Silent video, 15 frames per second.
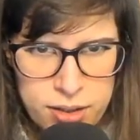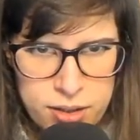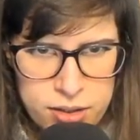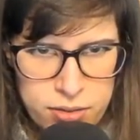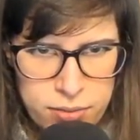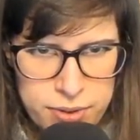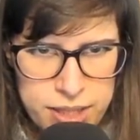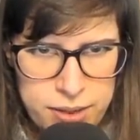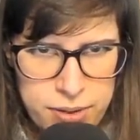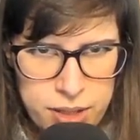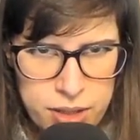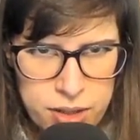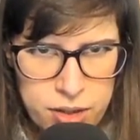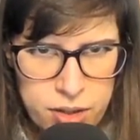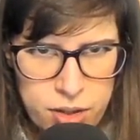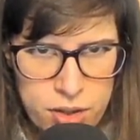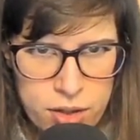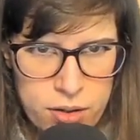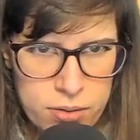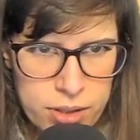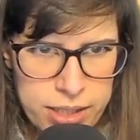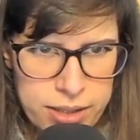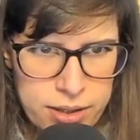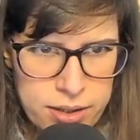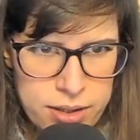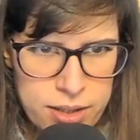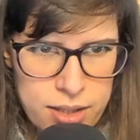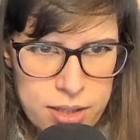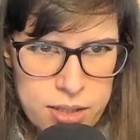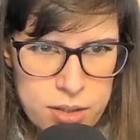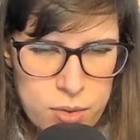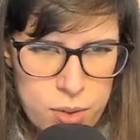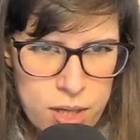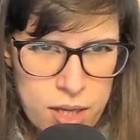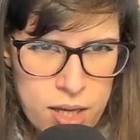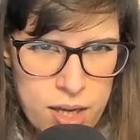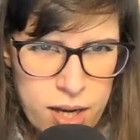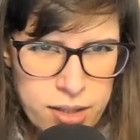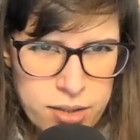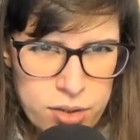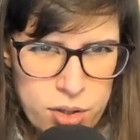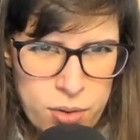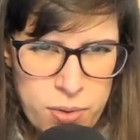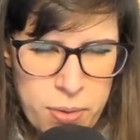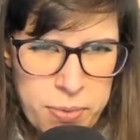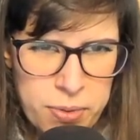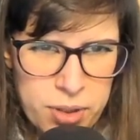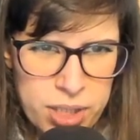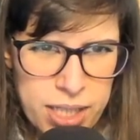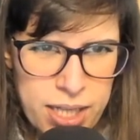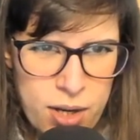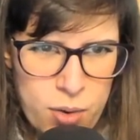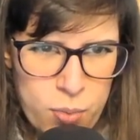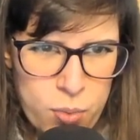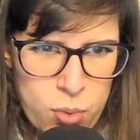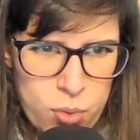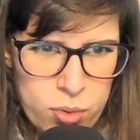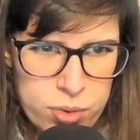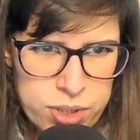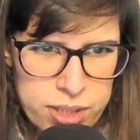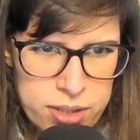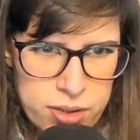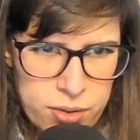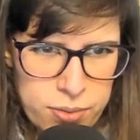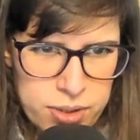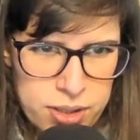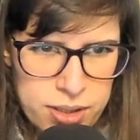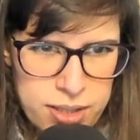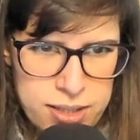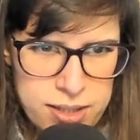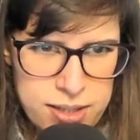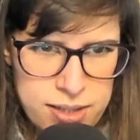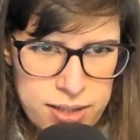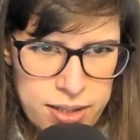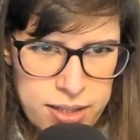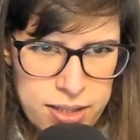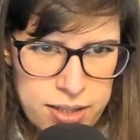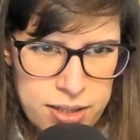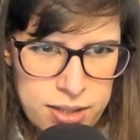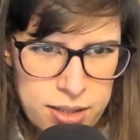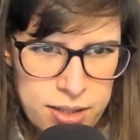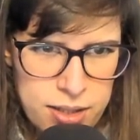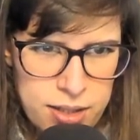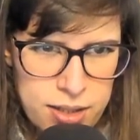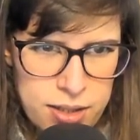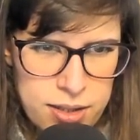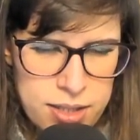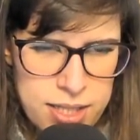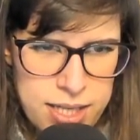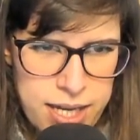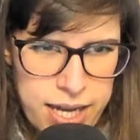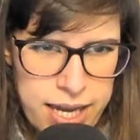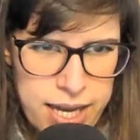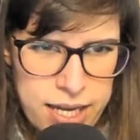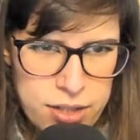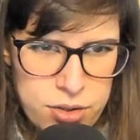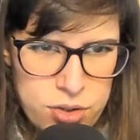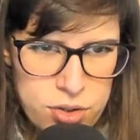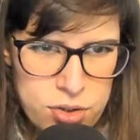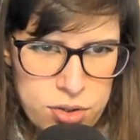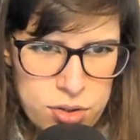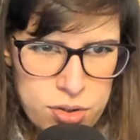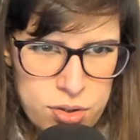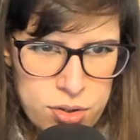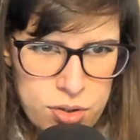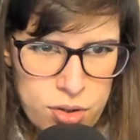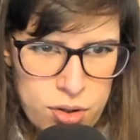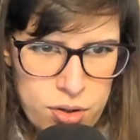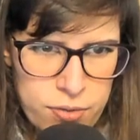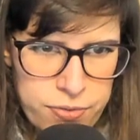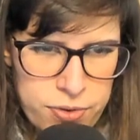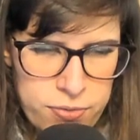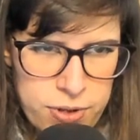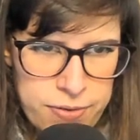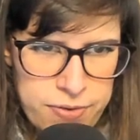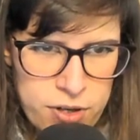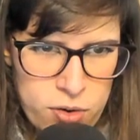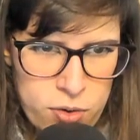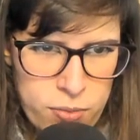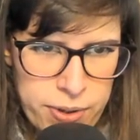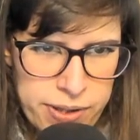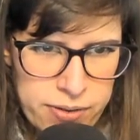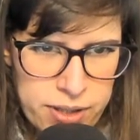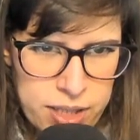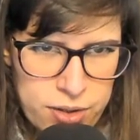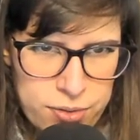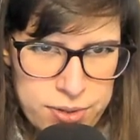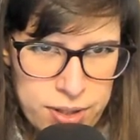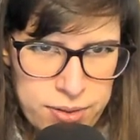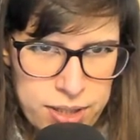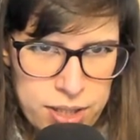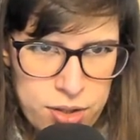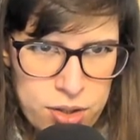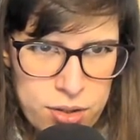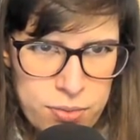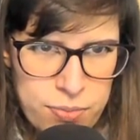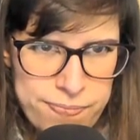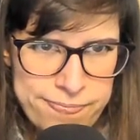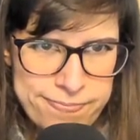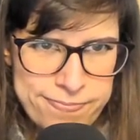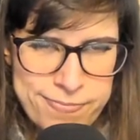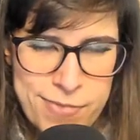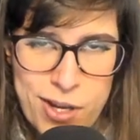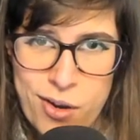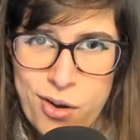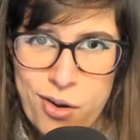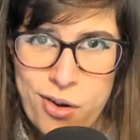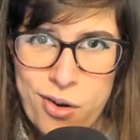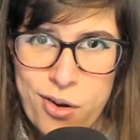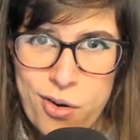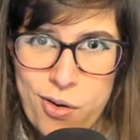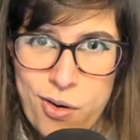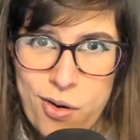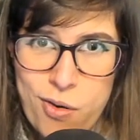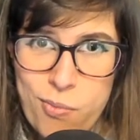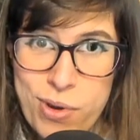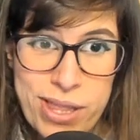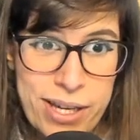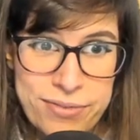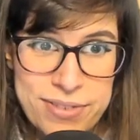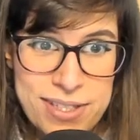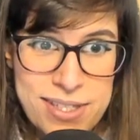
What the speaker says: So I think we're going to go, like, this way. I don't know where we're going to hit water. I don't know whether this is, like, the edge of the river or whether it goes out here. We'll have to